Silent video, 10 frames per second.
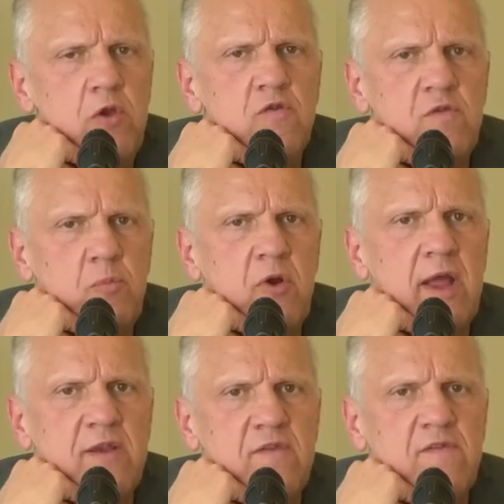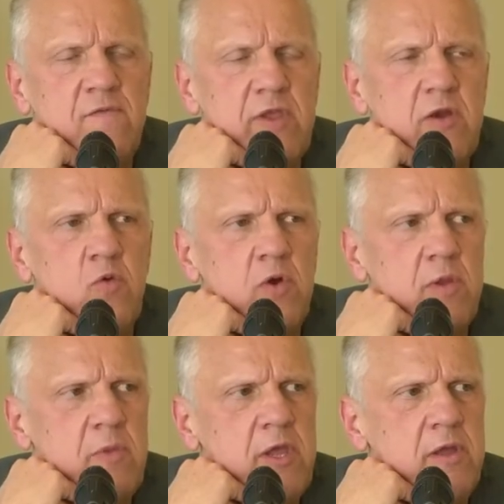years of practice of
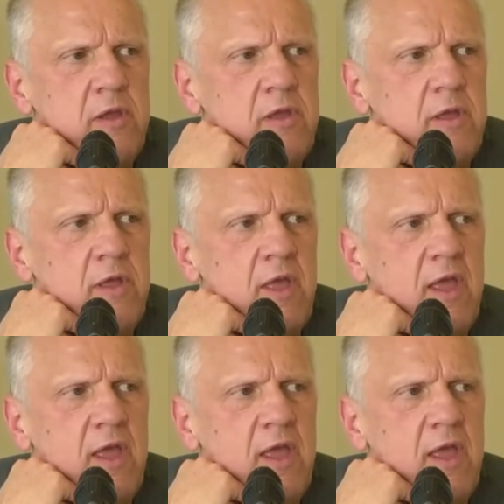ignoring me. Yeah.